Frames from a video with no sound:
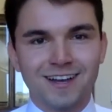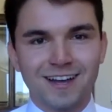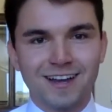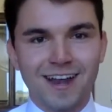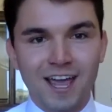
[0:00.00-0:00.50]

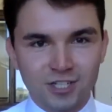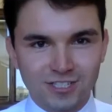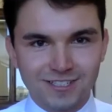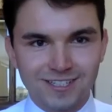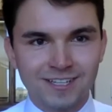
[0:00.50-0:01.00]

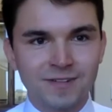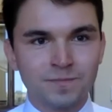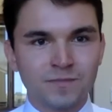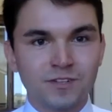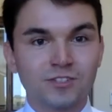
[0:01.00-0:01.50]
nationally,
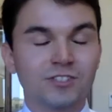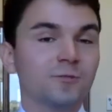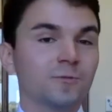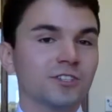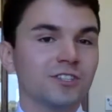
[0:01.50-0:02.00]
you're
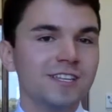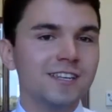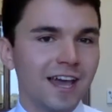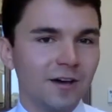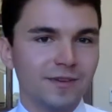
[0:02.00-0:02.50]
seeing
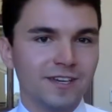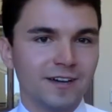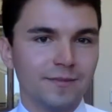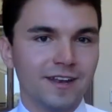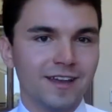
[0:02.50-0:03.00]
Racine now
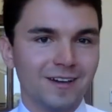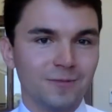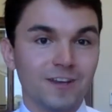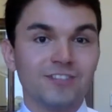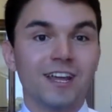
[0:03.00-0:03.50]
become a
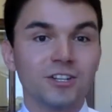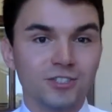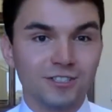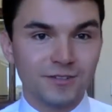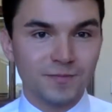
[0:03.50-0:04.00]

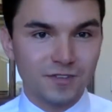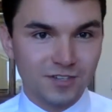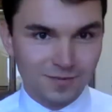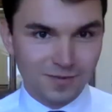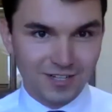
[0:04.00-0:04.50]
residential
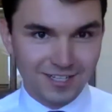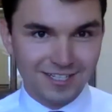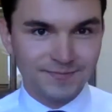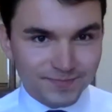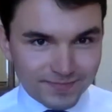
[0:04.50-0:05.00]

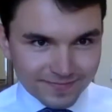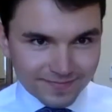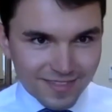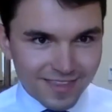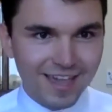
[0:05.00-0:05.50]
community,
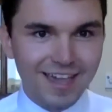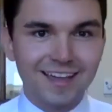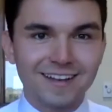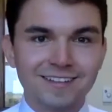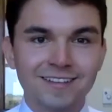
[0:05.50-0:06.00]

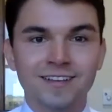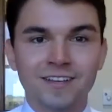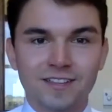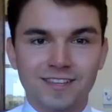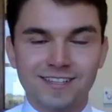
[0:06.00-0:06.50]
and
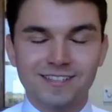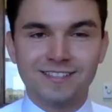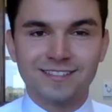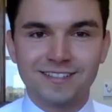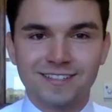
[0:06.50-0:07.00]

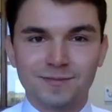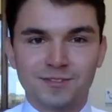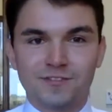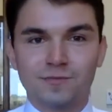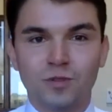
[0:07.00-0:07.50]
these types
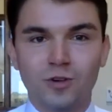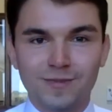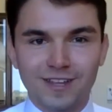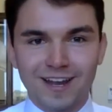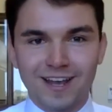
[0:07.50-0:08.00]
of
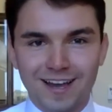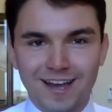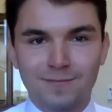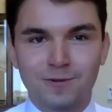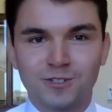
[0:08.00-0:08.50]
employment
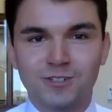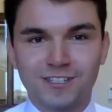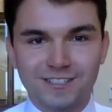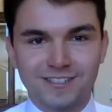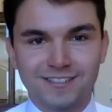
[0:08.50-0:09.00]

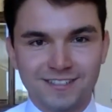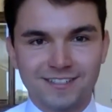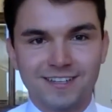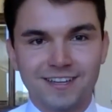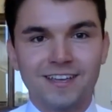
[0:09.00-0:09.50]
opportunities
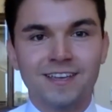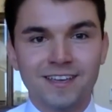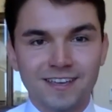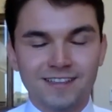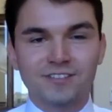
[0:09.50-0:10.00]
existing
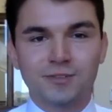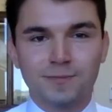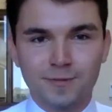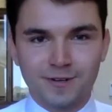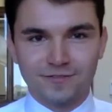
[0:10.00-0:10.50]
in this
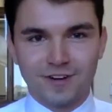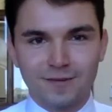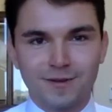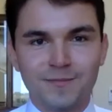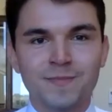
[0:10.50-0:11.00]
suburban
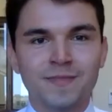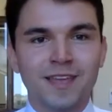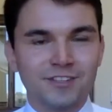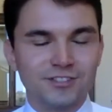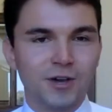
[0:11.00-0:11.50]
environment.
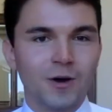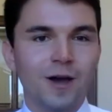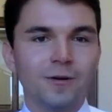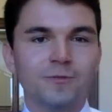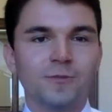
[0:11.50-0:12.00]
And so
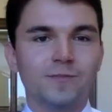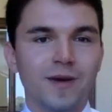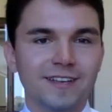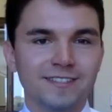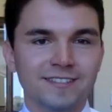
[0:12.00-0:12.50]
how can we
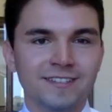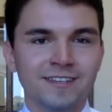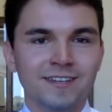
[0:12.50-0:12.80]
best